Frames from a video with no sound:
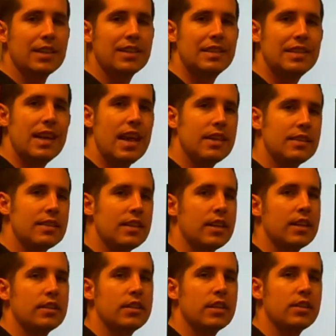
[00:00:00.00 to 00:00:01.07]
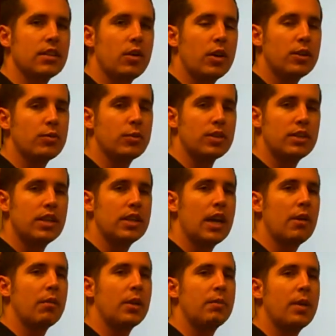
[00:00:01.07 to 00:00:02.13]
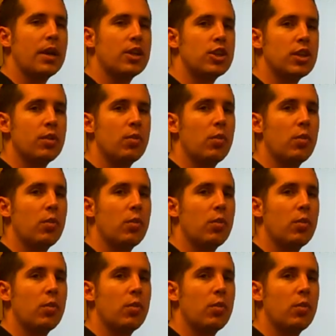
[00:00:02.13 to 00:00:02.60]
assess this is we'll sit down with a patient,